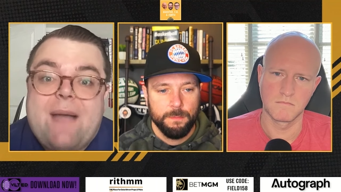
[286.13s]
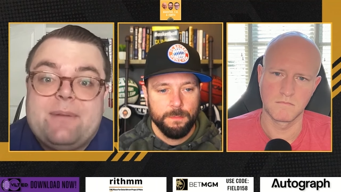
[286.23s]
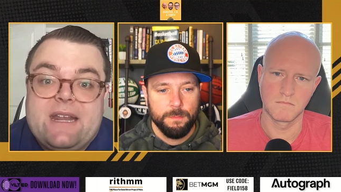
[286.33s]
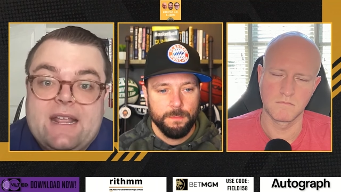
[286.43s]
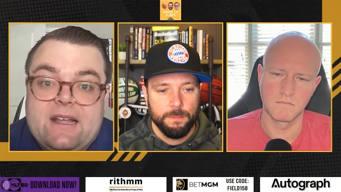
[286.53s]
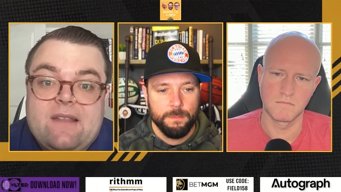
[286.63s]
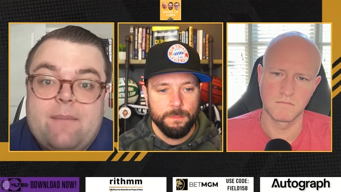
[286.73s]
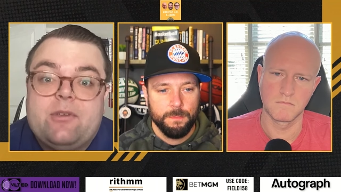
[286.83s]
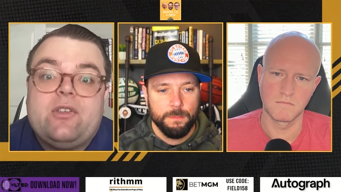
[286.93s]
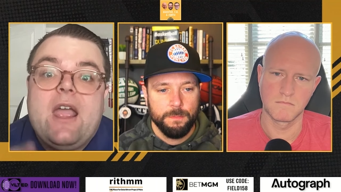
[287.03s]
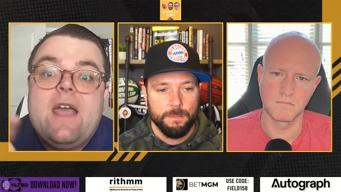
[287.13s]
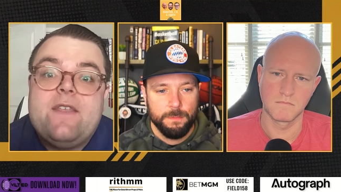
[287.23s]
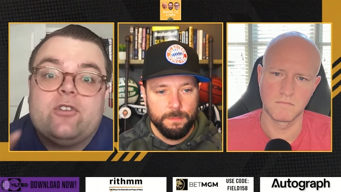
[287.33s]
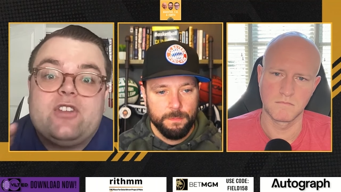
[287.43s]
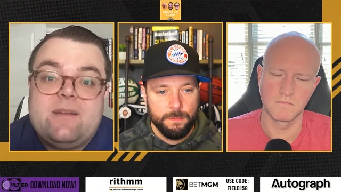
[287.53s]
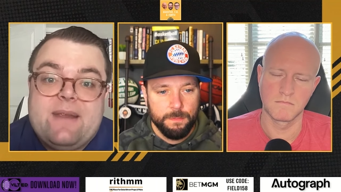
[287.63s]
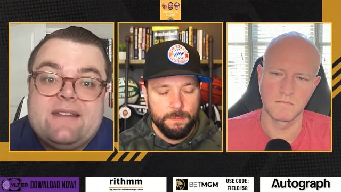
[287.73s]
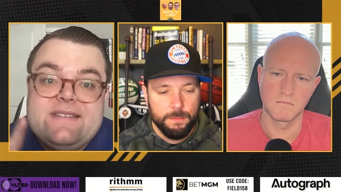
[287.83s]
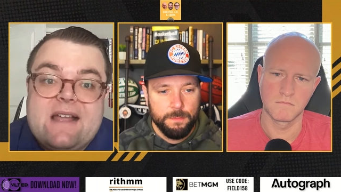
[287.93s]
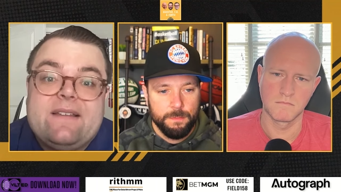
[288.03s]
Speaker 1: happening in Columbus, there's going to
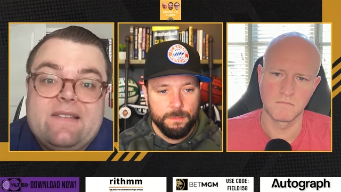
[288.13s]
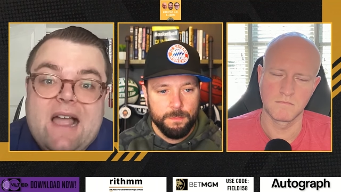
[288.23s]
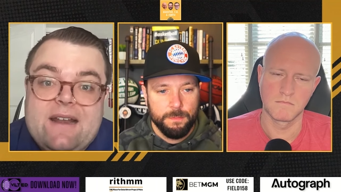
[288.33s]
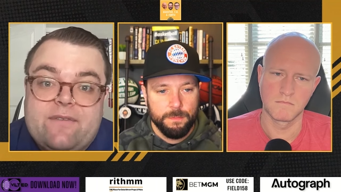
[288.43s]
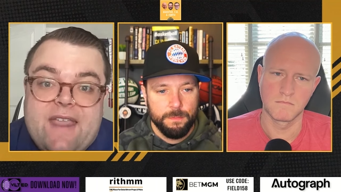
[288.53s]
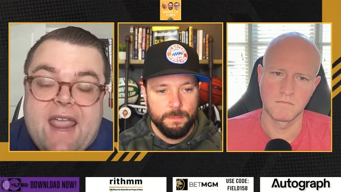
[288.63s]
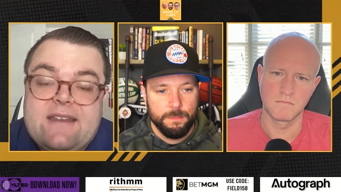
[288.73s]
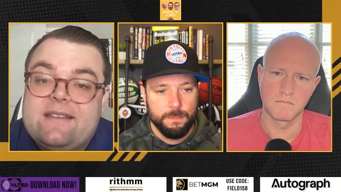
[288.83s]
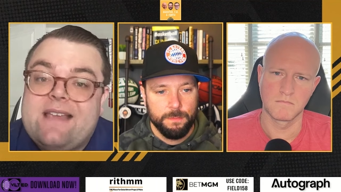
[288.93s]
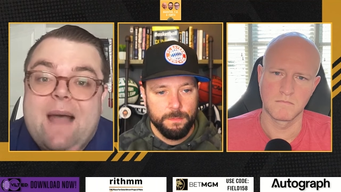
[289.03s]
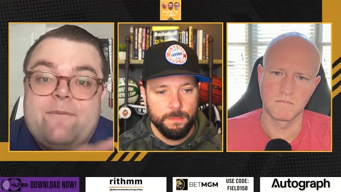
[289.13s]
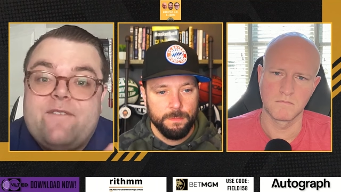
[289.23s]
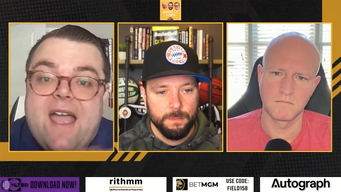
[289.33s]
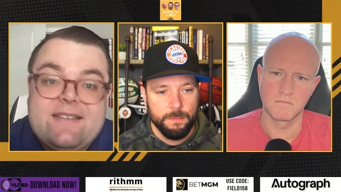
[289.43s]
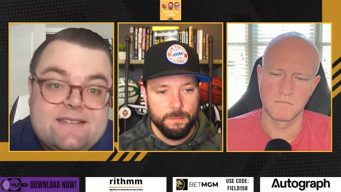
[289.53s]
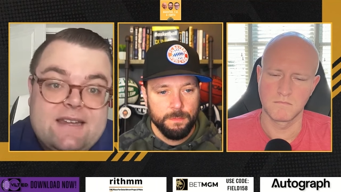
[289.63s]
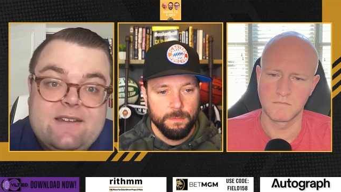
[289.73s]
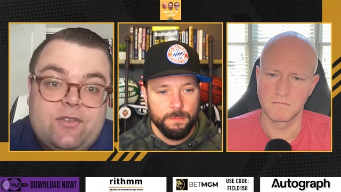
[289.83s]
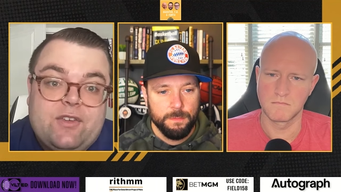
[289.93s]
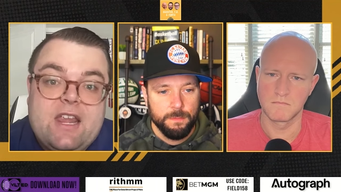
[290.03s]
be a deli line of candidates. I'm
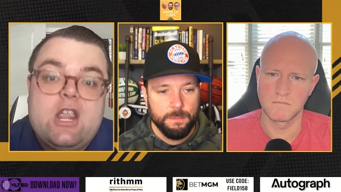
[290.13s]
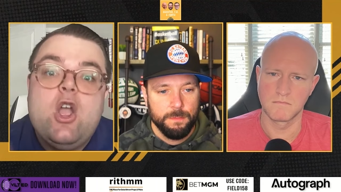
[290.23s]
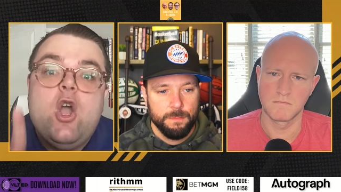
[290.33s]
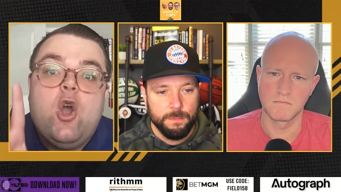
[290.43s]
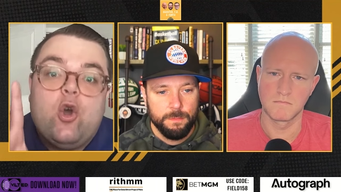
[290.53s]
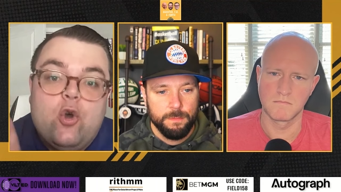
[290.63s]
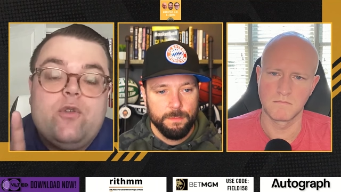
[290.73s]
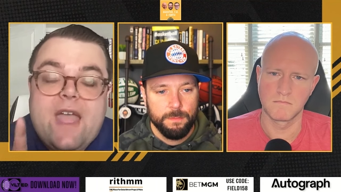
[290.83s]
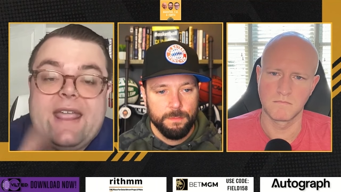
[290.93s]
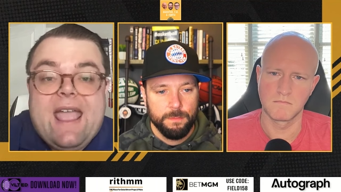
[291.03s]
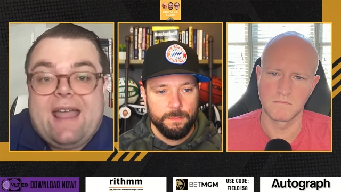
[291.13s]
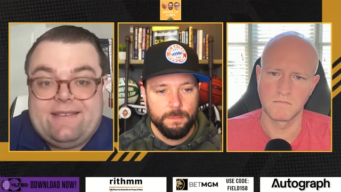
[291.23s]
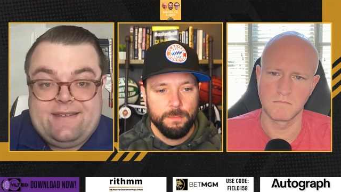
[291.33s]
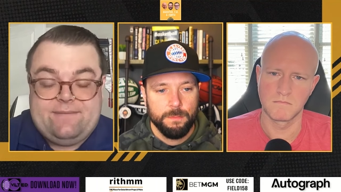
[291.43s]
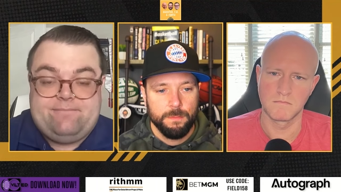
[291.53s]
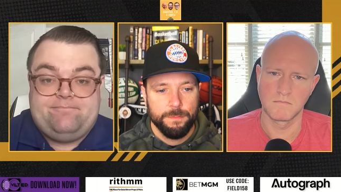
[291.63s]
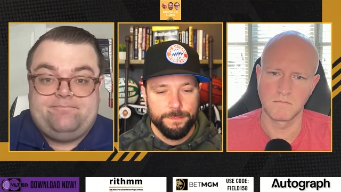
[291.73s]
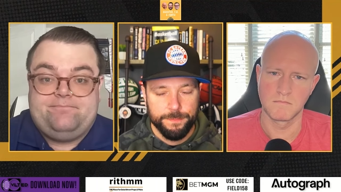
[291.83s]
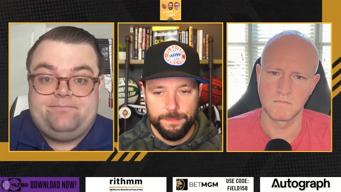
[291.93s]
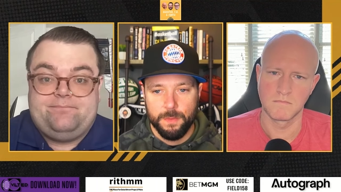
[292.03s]
fascinated to see who they get.
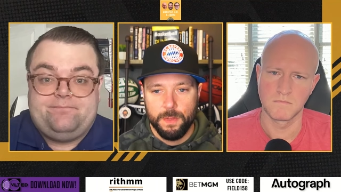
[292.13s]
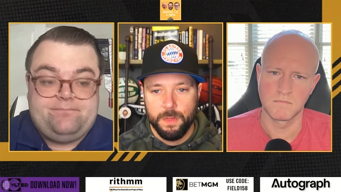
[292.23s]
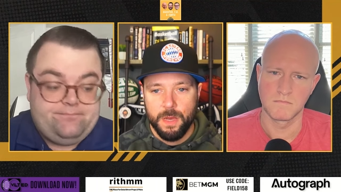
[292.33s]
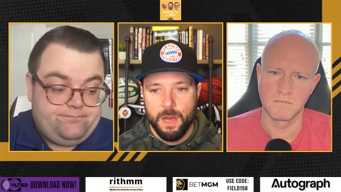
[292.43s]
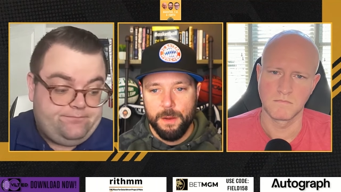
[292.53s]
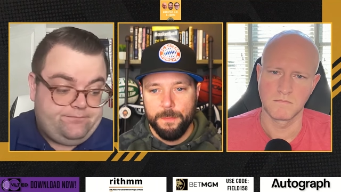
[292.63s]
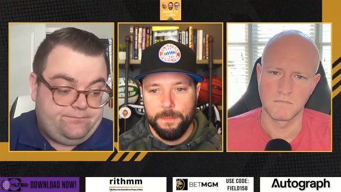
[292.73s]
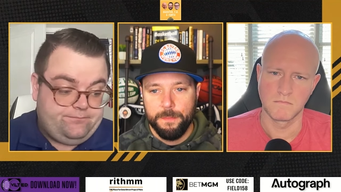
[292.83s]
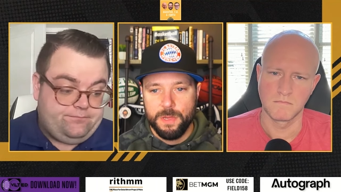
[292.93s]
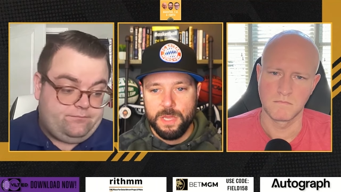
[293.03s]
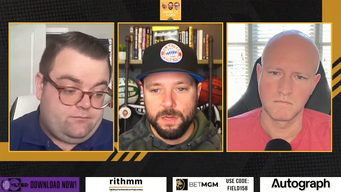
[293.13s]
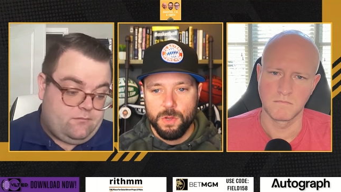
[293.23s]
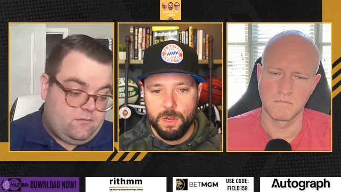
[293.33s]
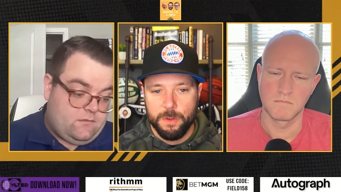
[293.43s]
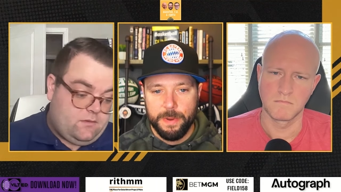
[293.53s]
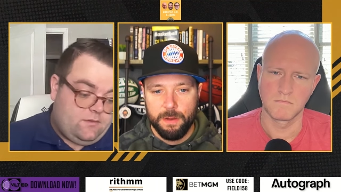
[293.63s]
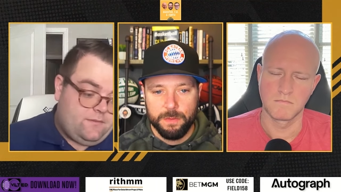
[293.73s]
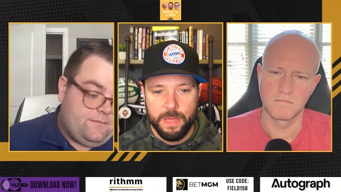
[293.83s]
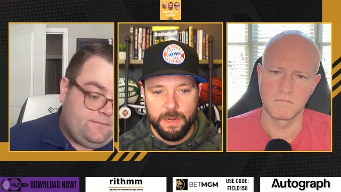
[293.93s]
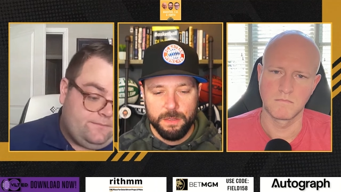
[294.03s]
Speaker 2: Mm-hmm. Um, we can talk about
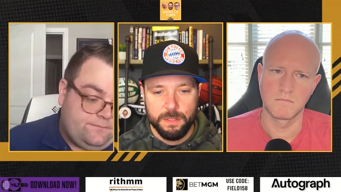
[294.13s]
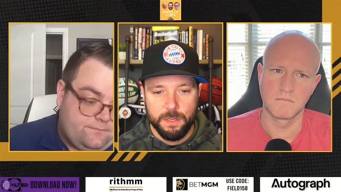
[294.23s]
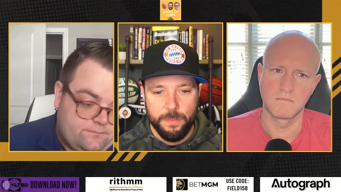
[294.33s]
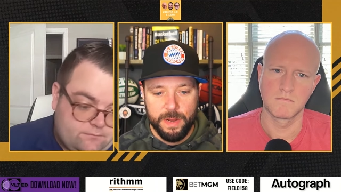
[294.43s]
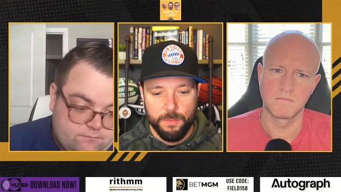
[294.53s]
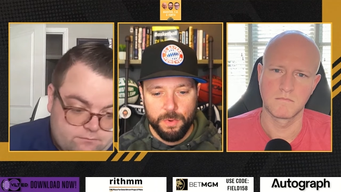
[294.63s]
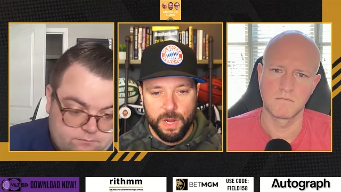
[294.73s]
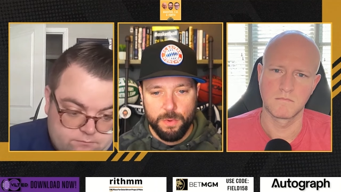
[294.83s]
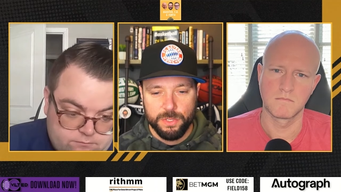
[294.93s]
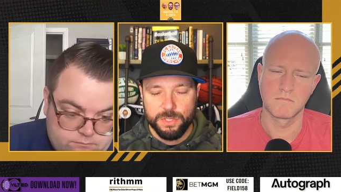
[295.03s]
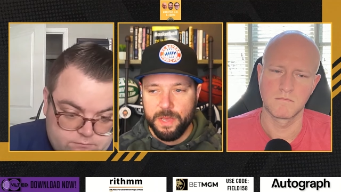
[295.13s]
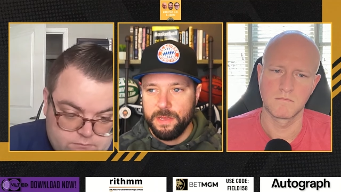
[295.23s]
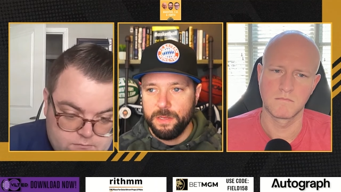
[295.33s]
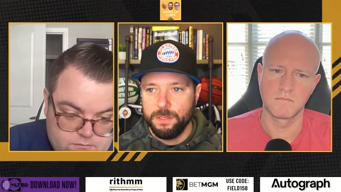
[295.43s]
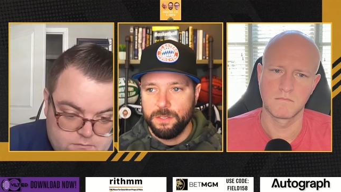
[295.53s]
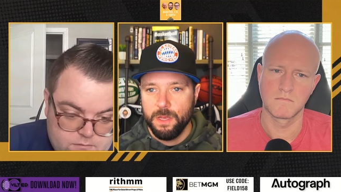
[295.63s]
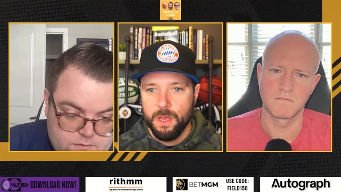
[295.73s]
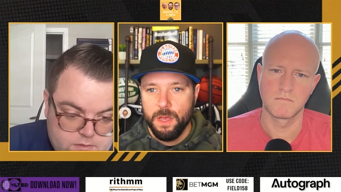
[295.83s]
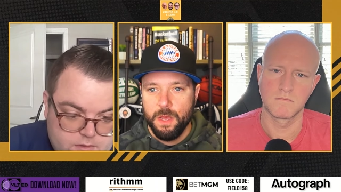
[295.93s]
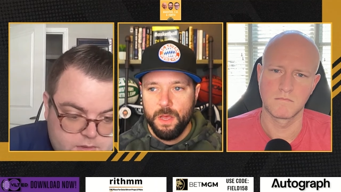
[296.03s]
candidates in a minute. What I will say is,
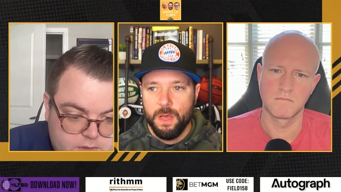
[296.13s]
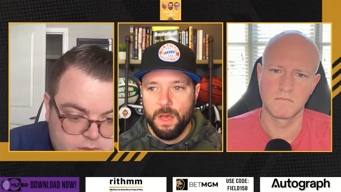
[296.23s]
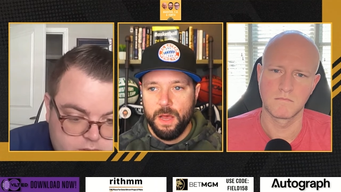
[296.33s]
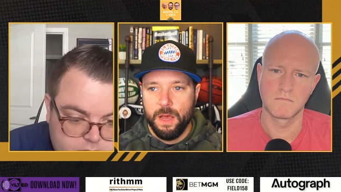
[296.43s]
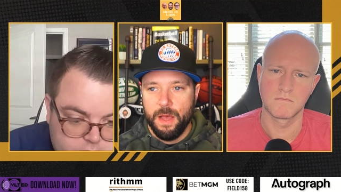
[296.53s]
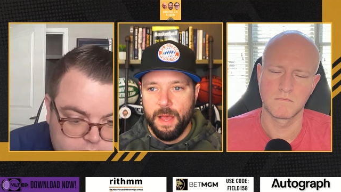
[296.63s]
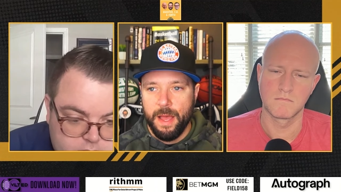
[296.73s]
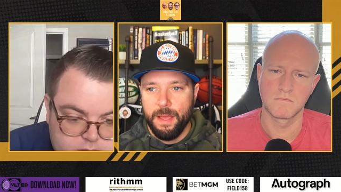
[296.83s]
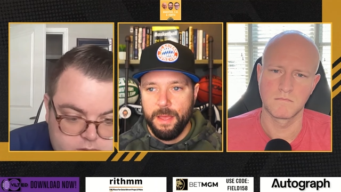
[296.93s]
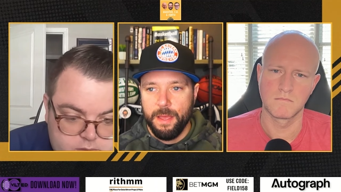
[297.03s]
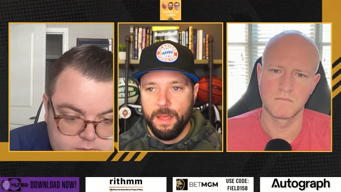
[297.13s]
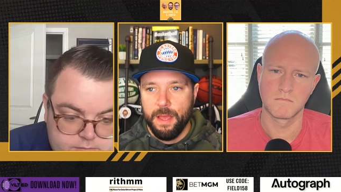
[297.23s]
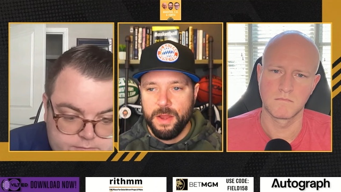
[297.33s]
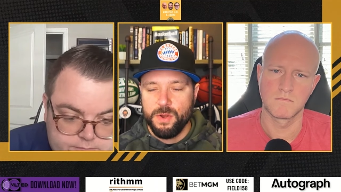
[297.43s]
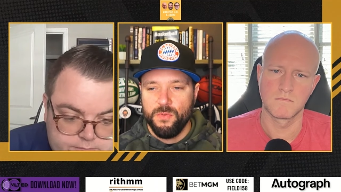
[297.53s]
uh, I I do